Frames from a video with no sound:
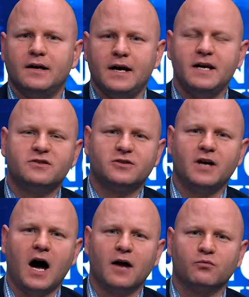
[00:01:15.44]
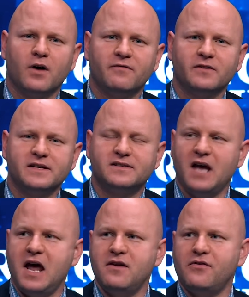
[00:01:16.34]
each got roughly ten